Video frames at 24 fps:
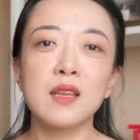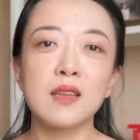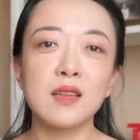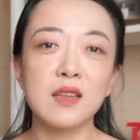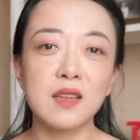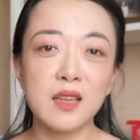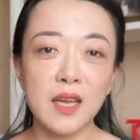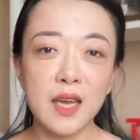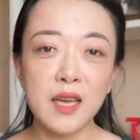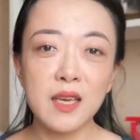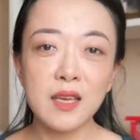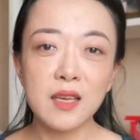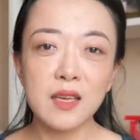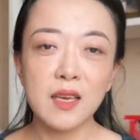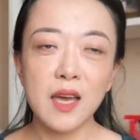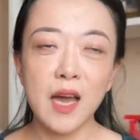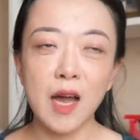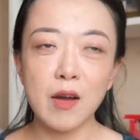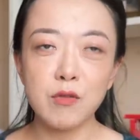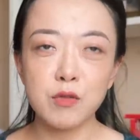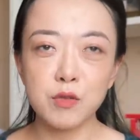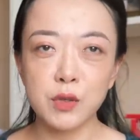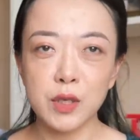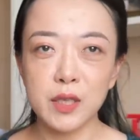They
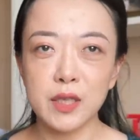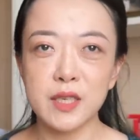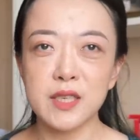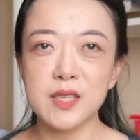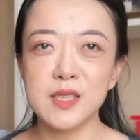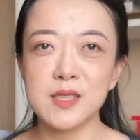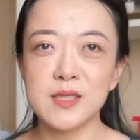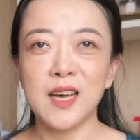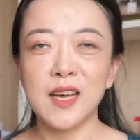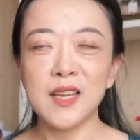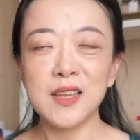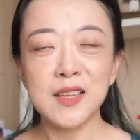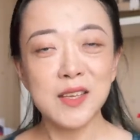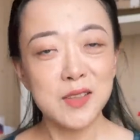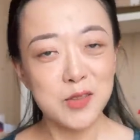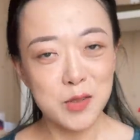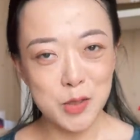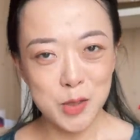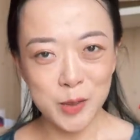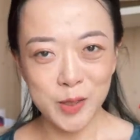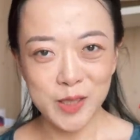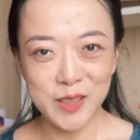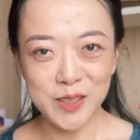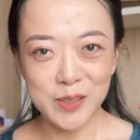have released another
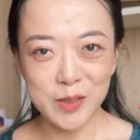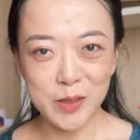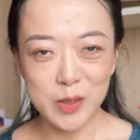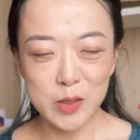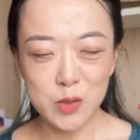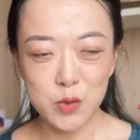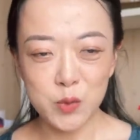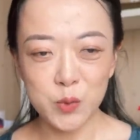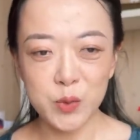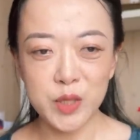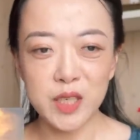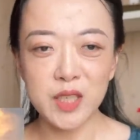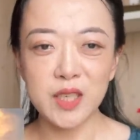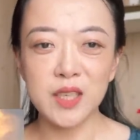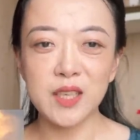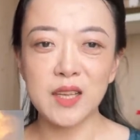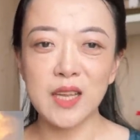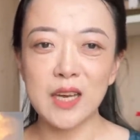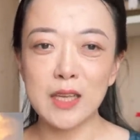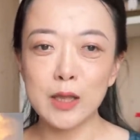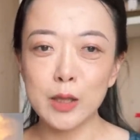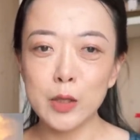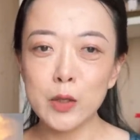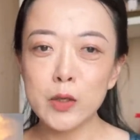trailer this week
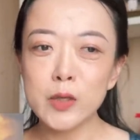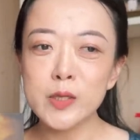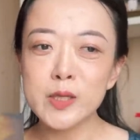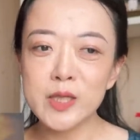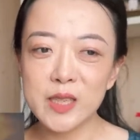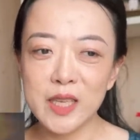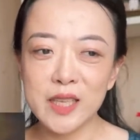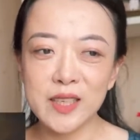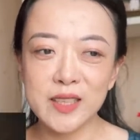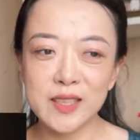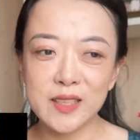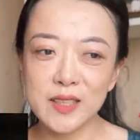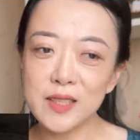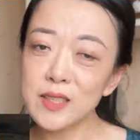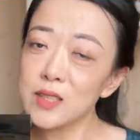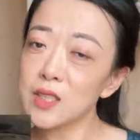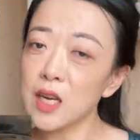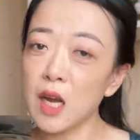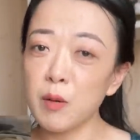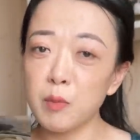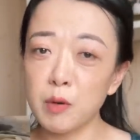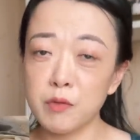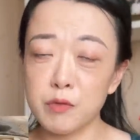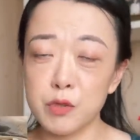that looks like the
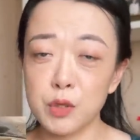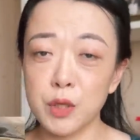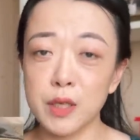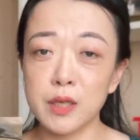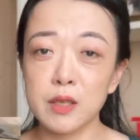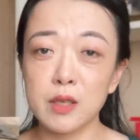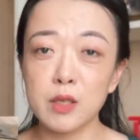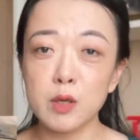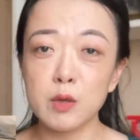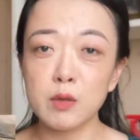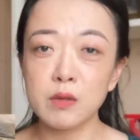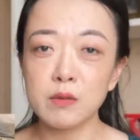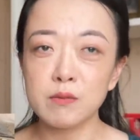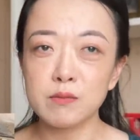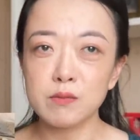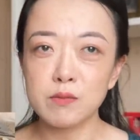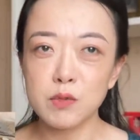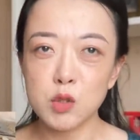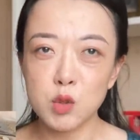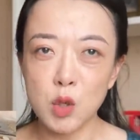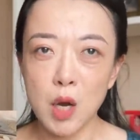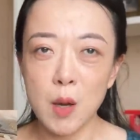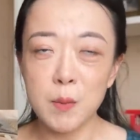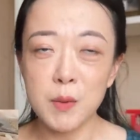type of trailer
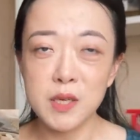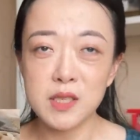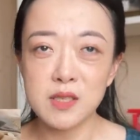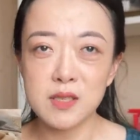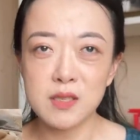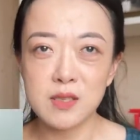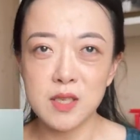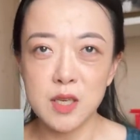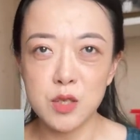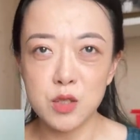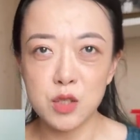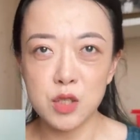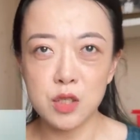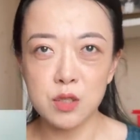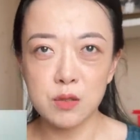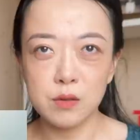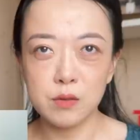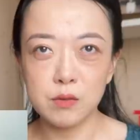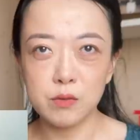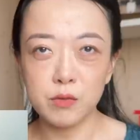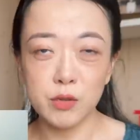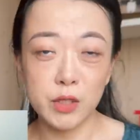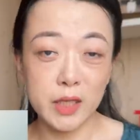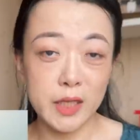dramas tend
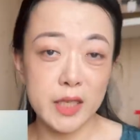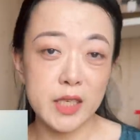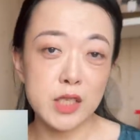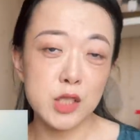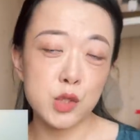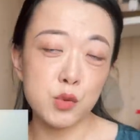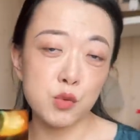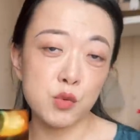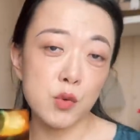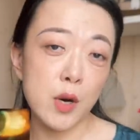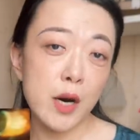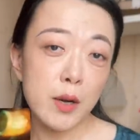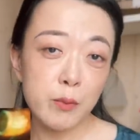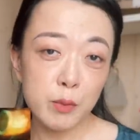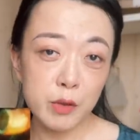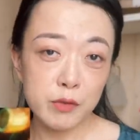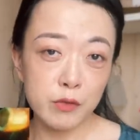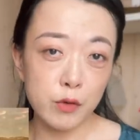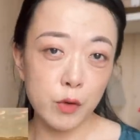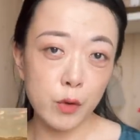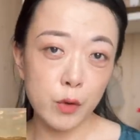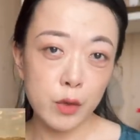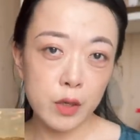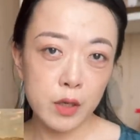to release right
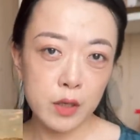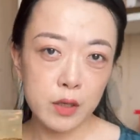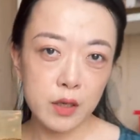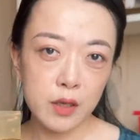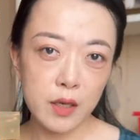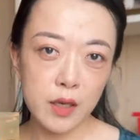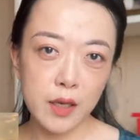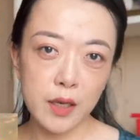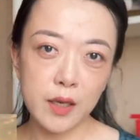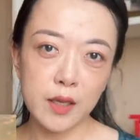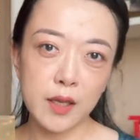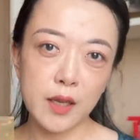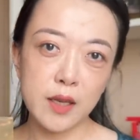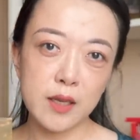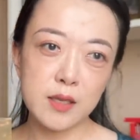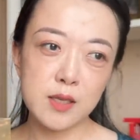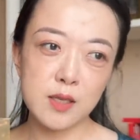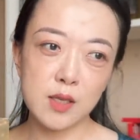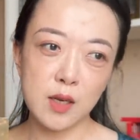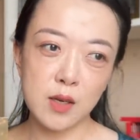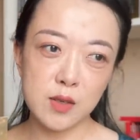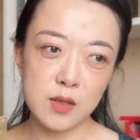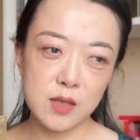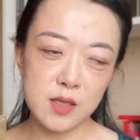before it
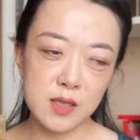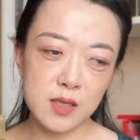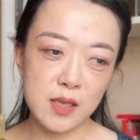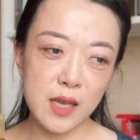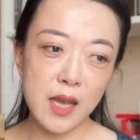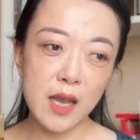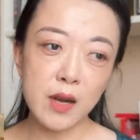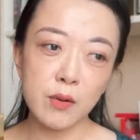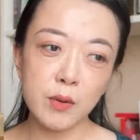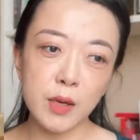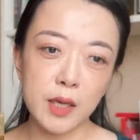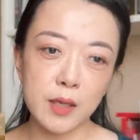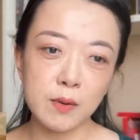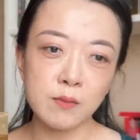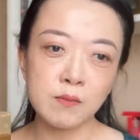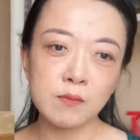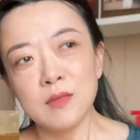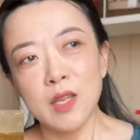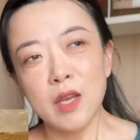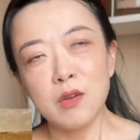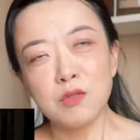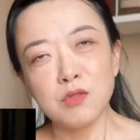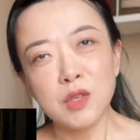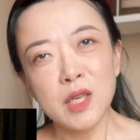starts airing.
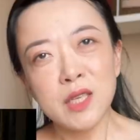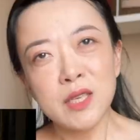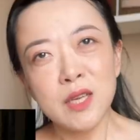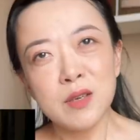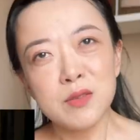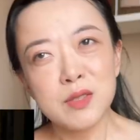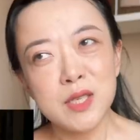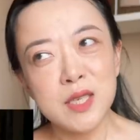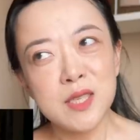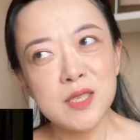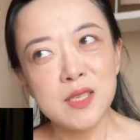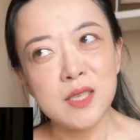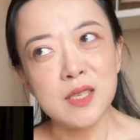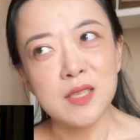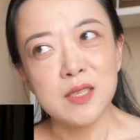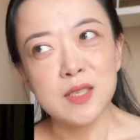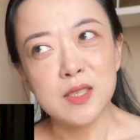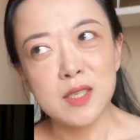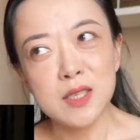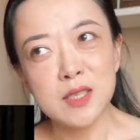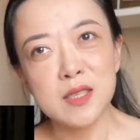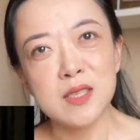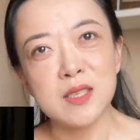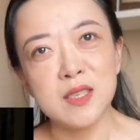And right now, Tencent
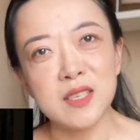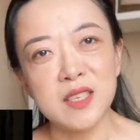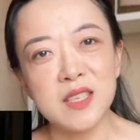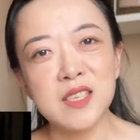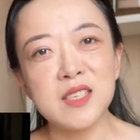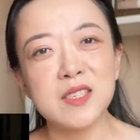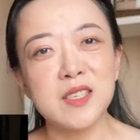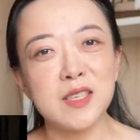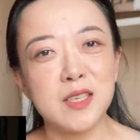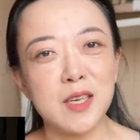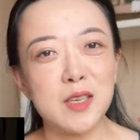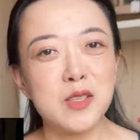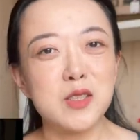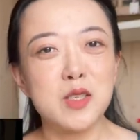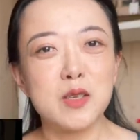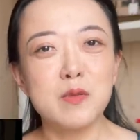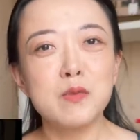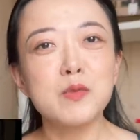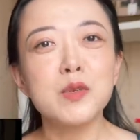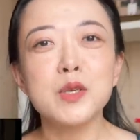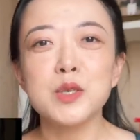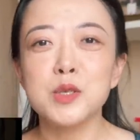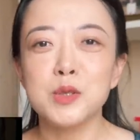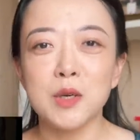does need a
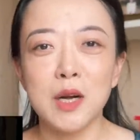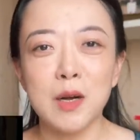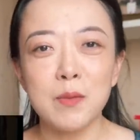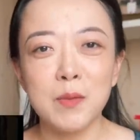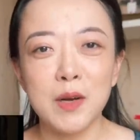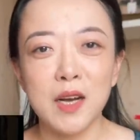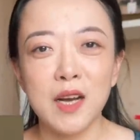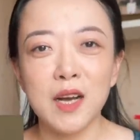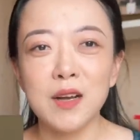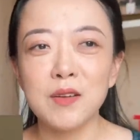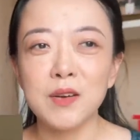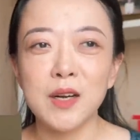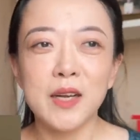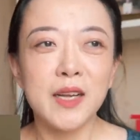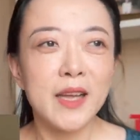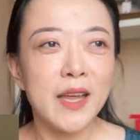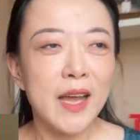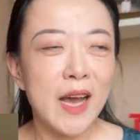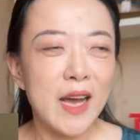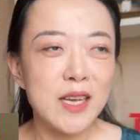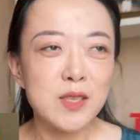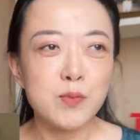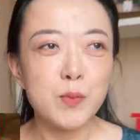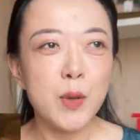contemporary drama, right? It
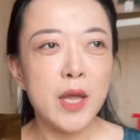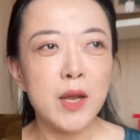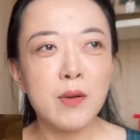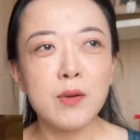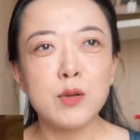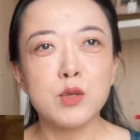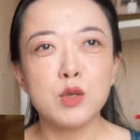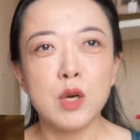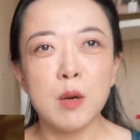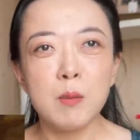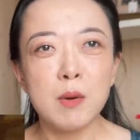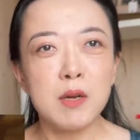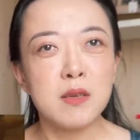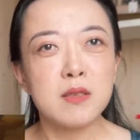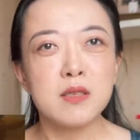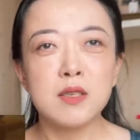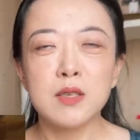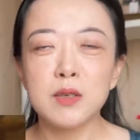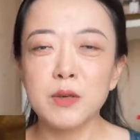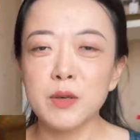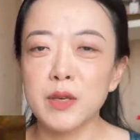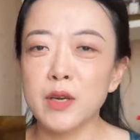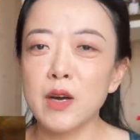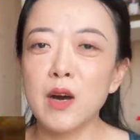has pair dramas
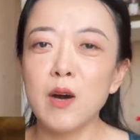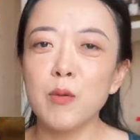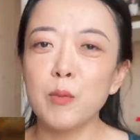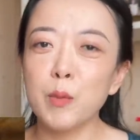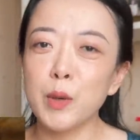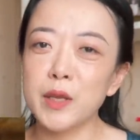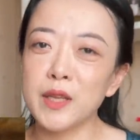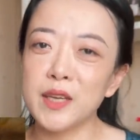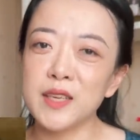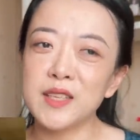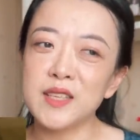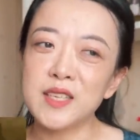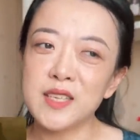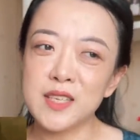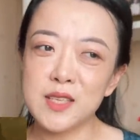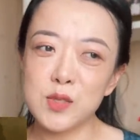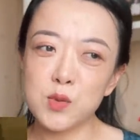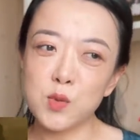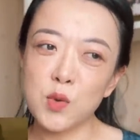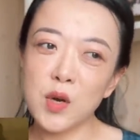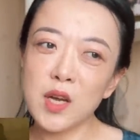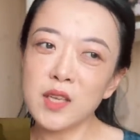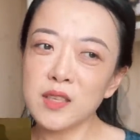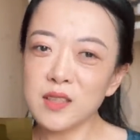going on, but it
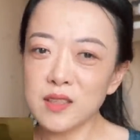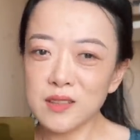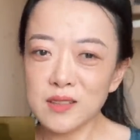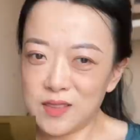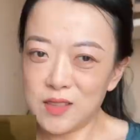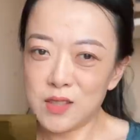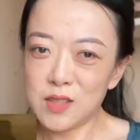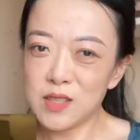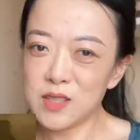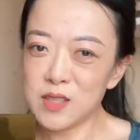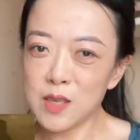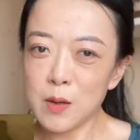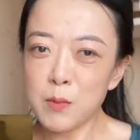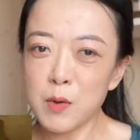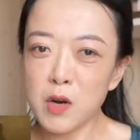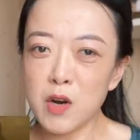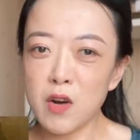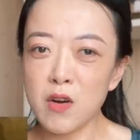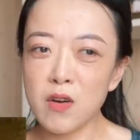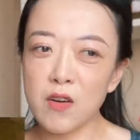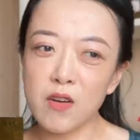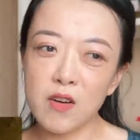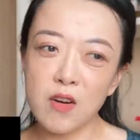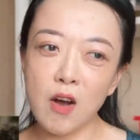needs one
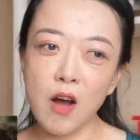summer